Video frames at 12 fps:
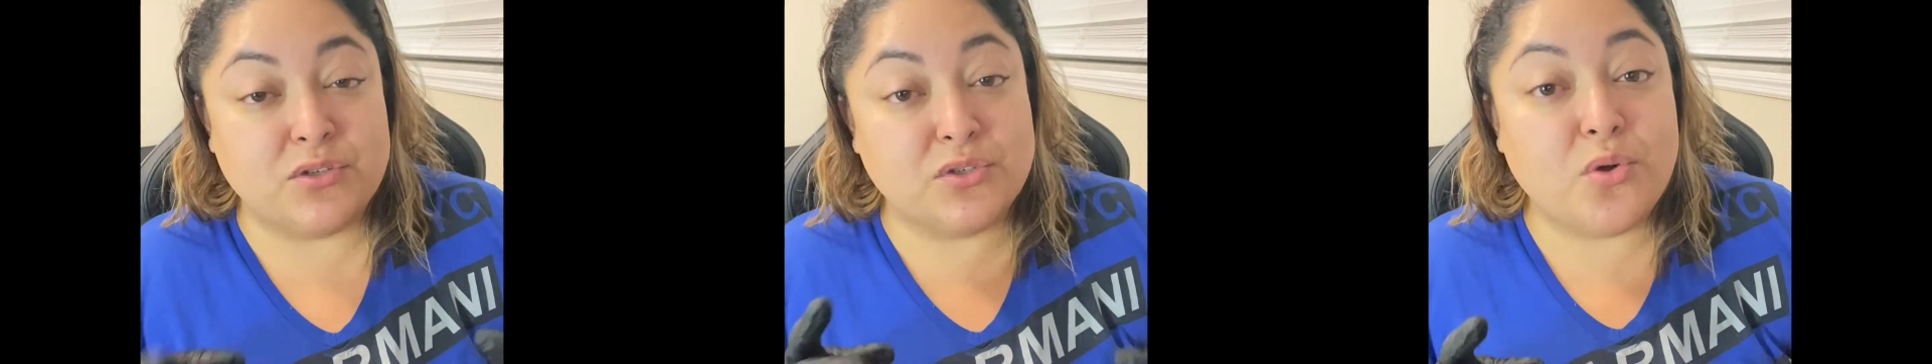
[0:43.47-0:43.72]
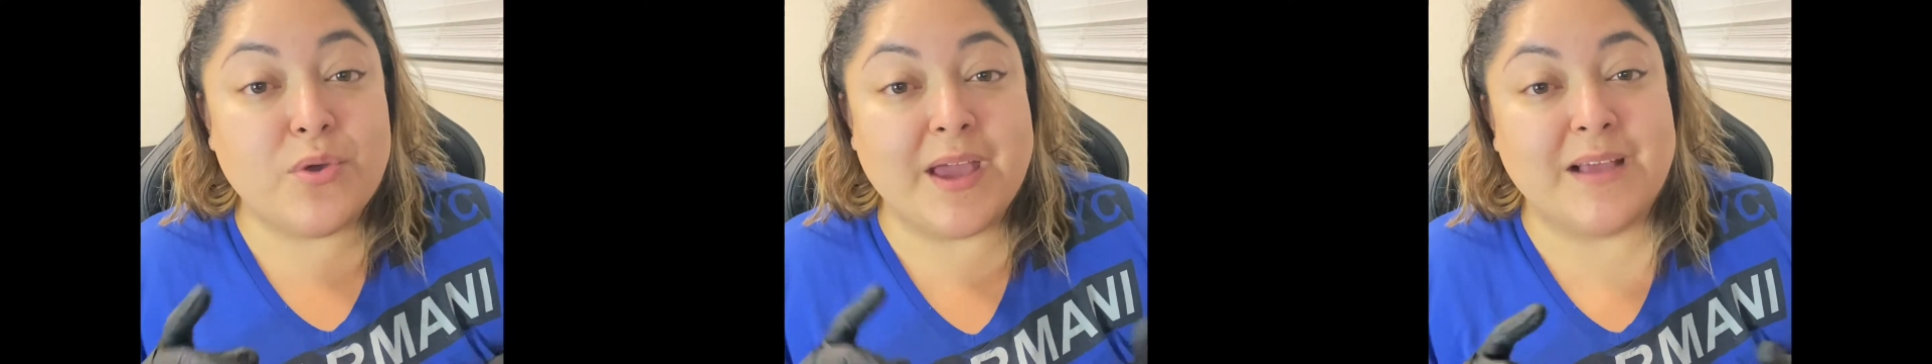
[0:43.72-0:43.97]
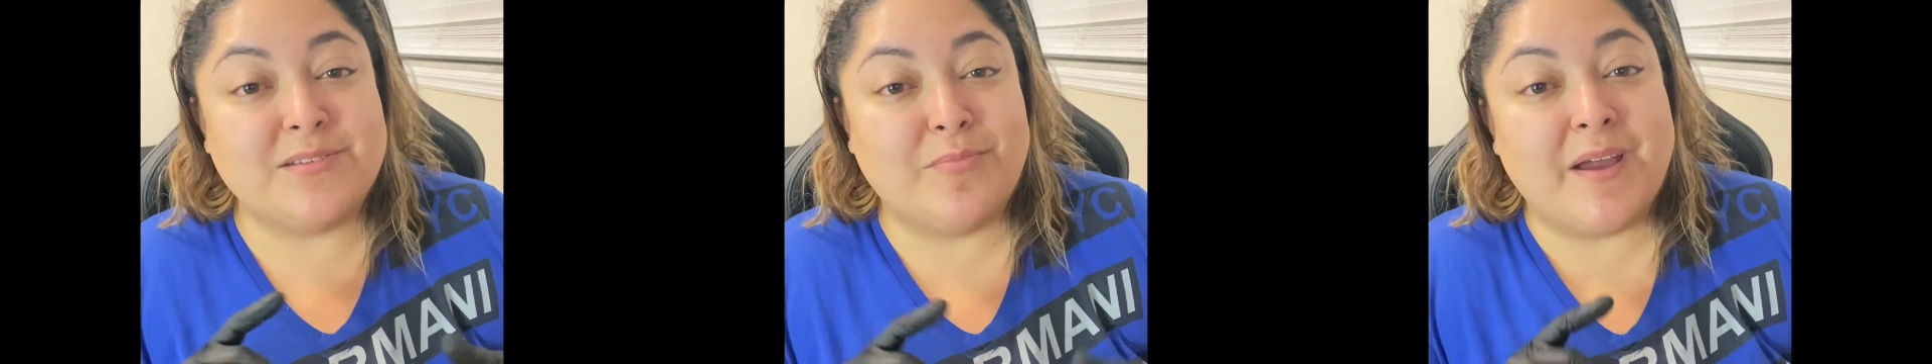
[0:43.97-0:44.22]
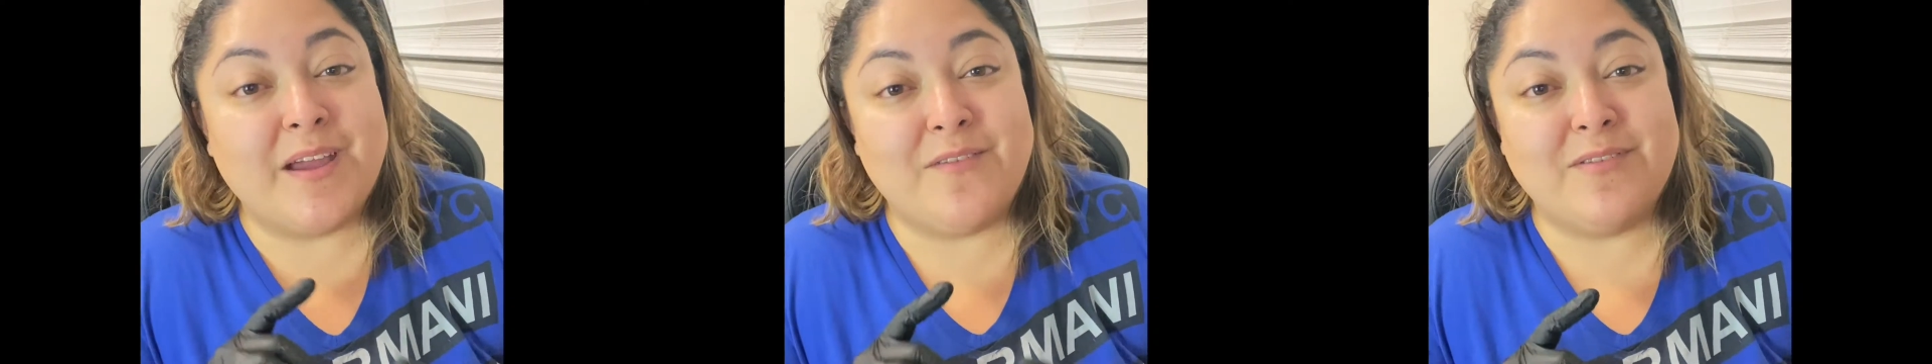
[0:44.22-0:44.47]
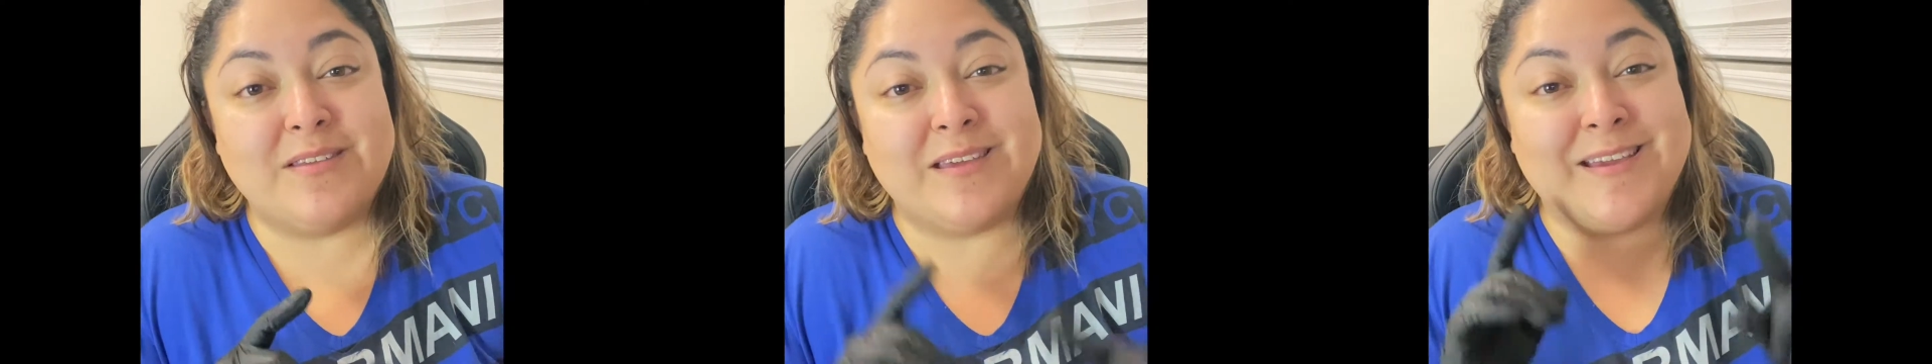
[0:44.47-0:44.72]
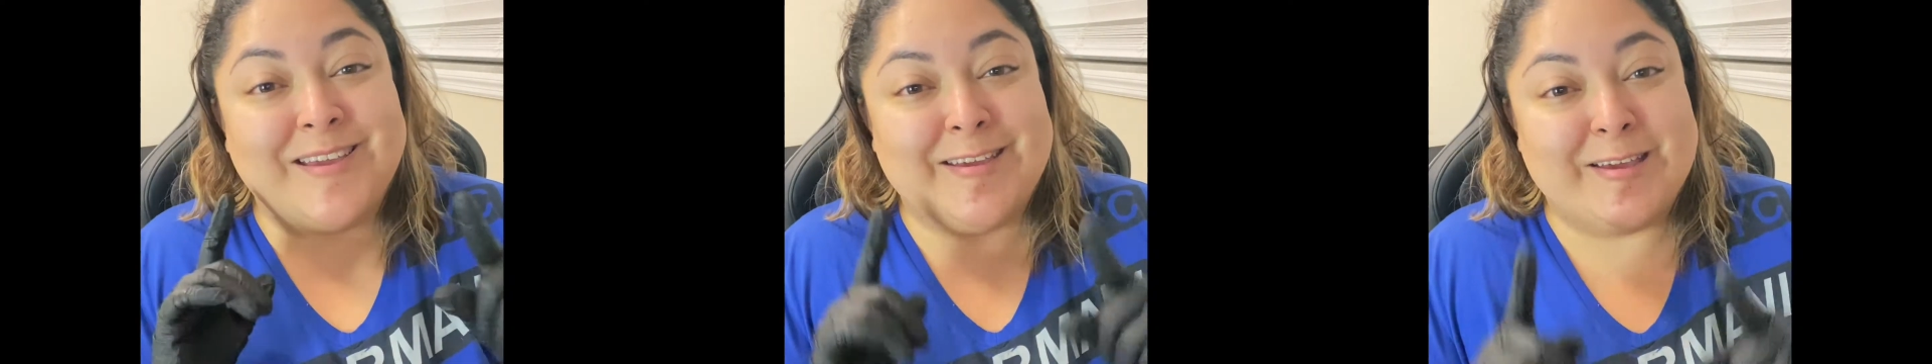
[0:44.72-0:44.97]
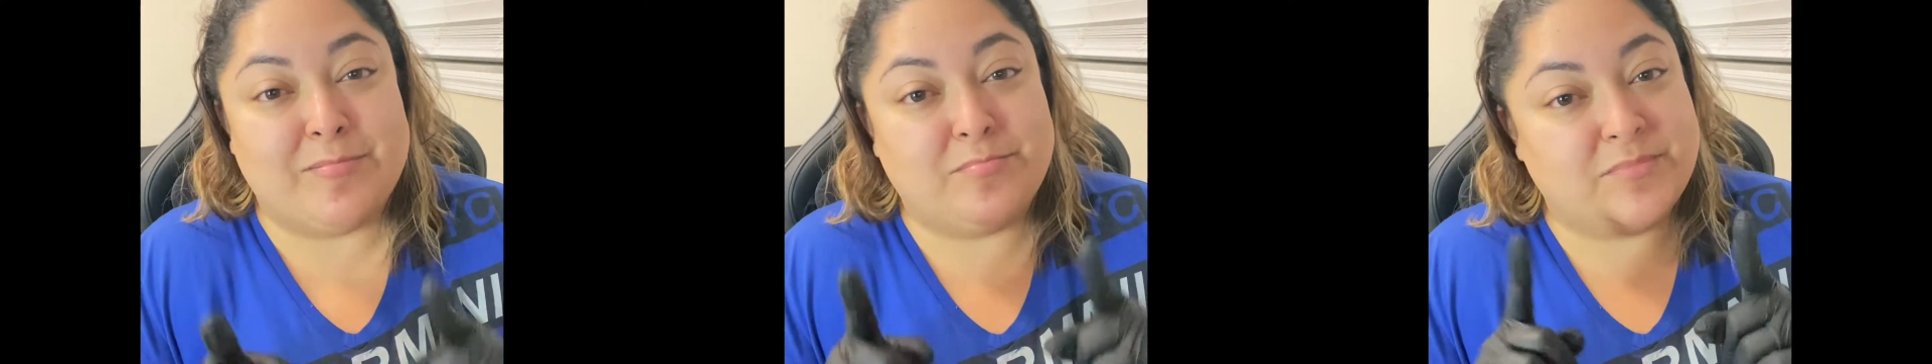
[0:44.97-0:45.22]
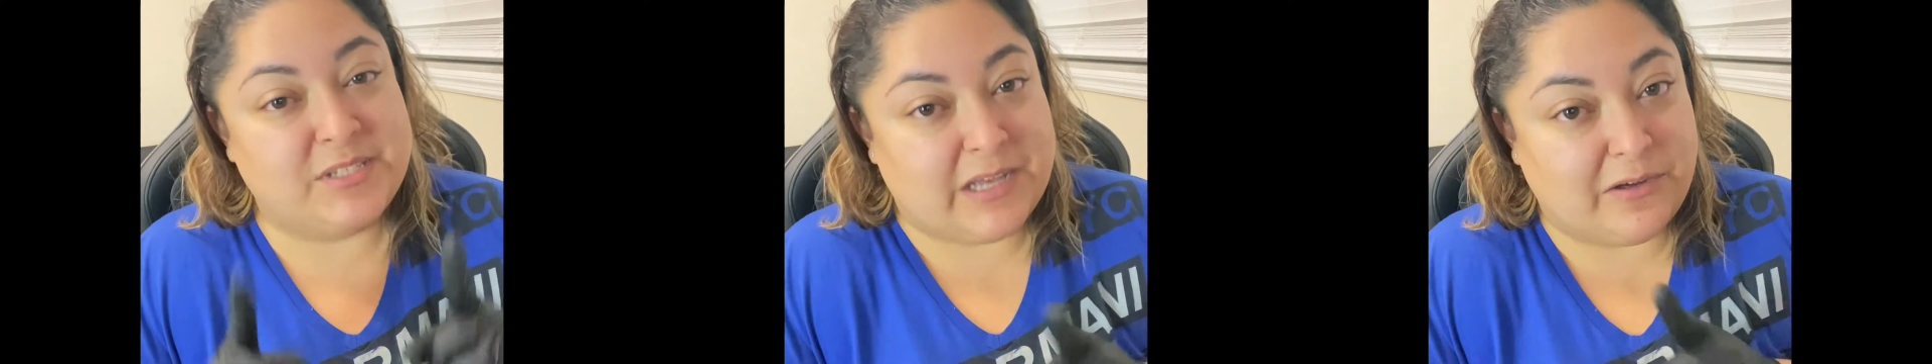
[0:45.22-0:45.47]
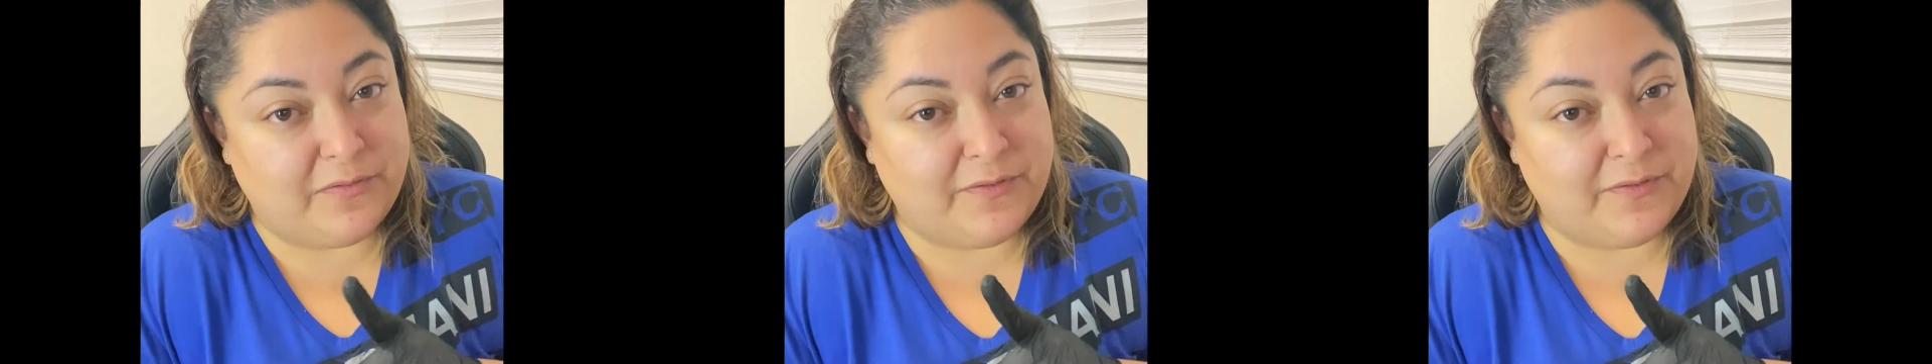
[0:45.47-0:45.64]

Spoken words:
So he has to buy everything himself,